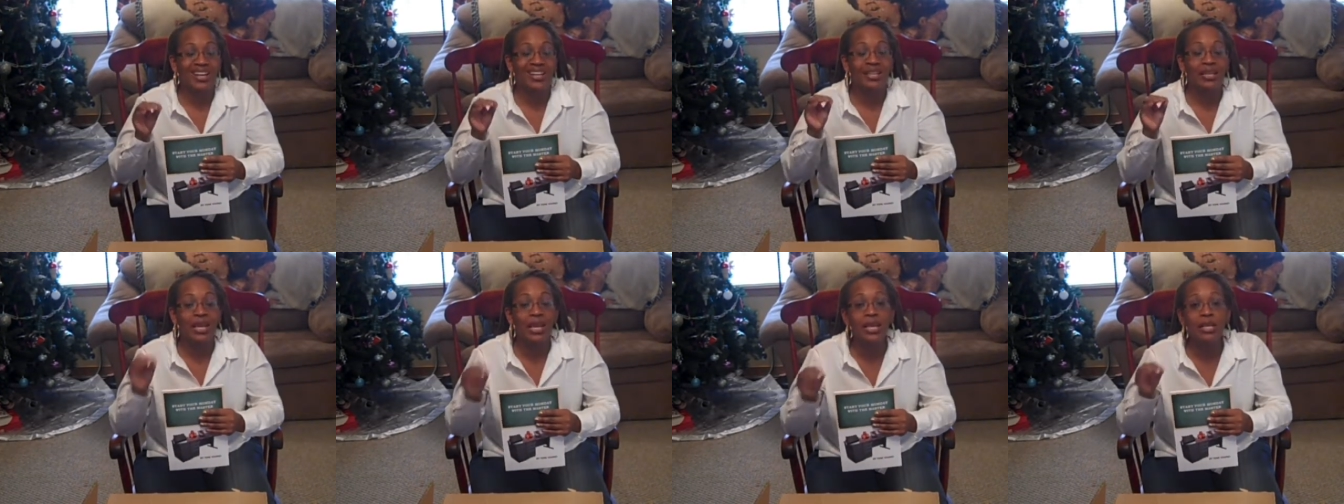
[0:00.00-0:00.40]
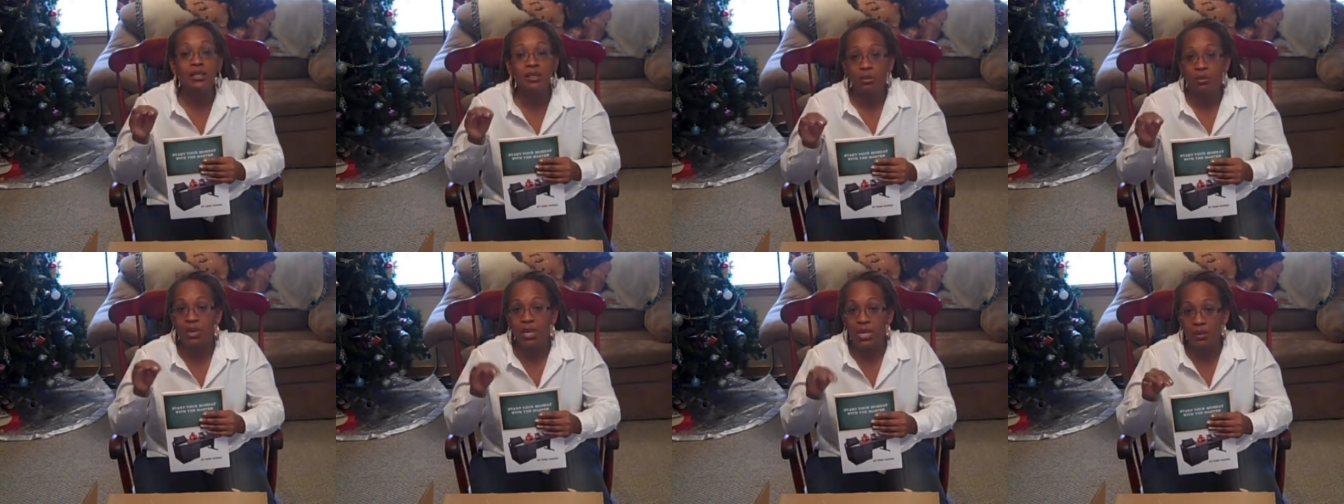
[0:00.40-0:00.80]
a
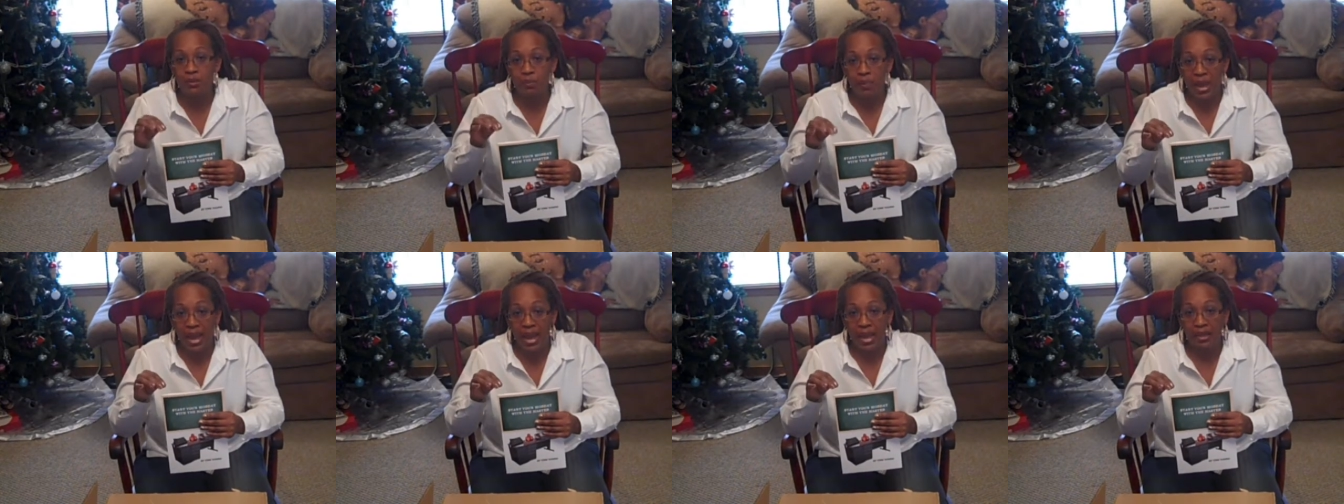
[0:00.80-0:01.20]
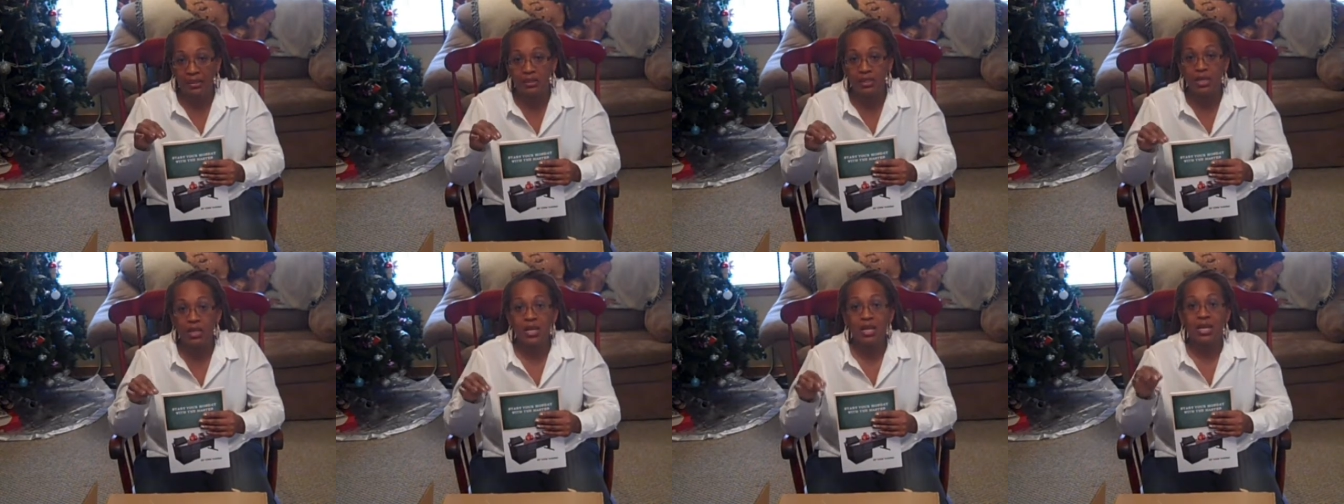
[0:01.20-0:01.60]
kingdom
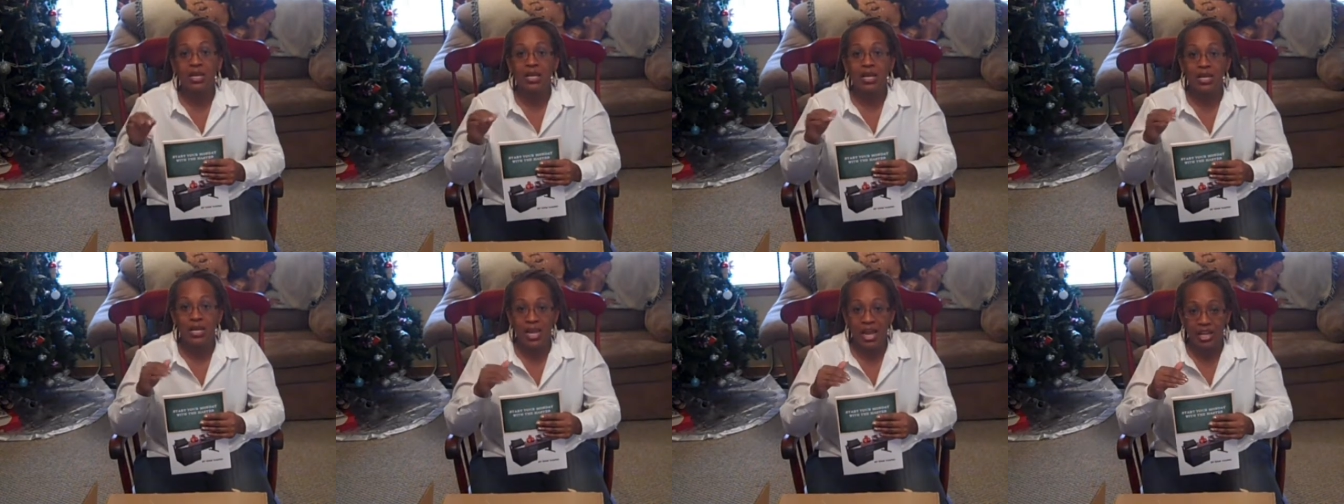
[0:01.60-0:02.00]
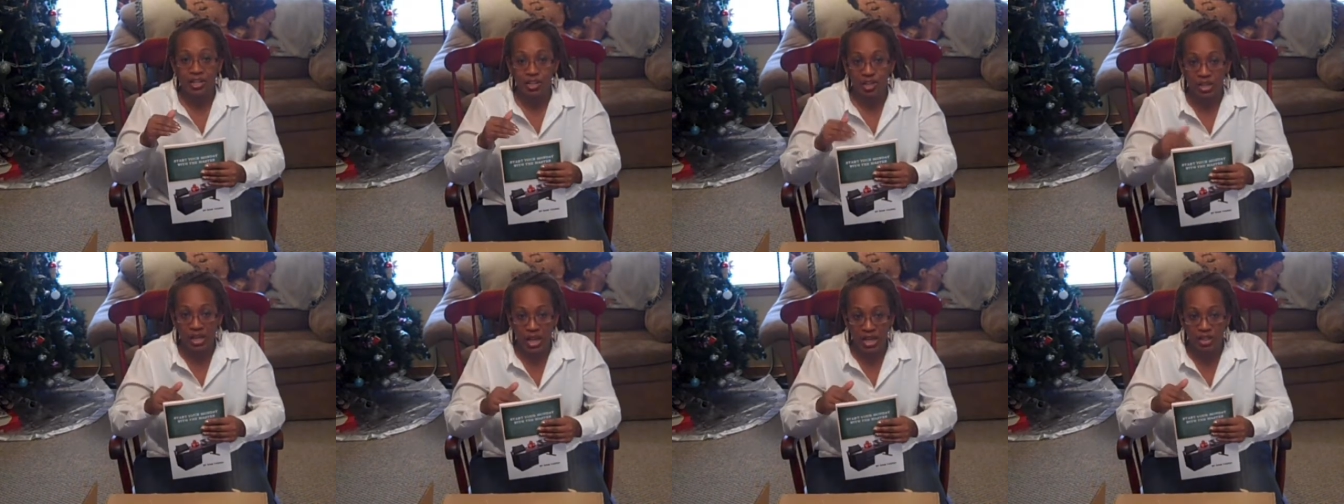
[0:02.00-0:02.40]
impact in
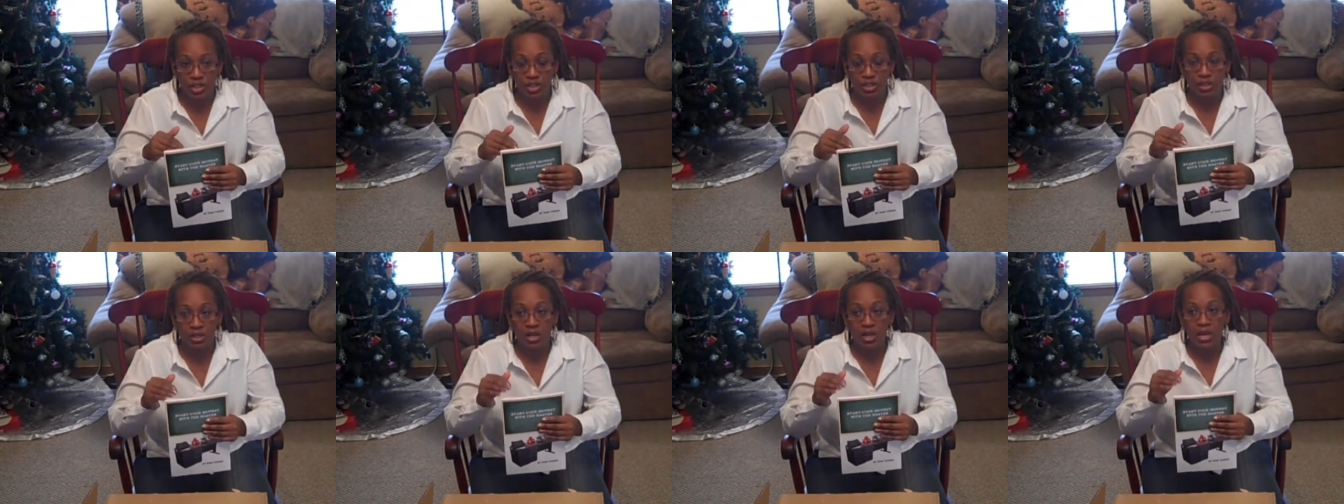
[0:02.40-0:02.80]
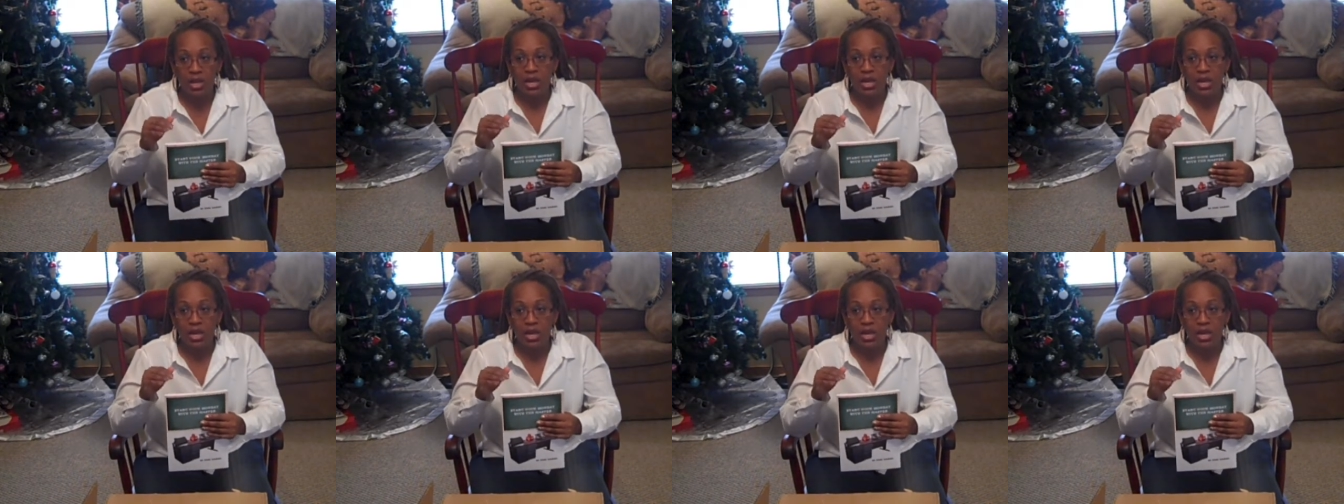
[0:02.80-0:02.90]
education.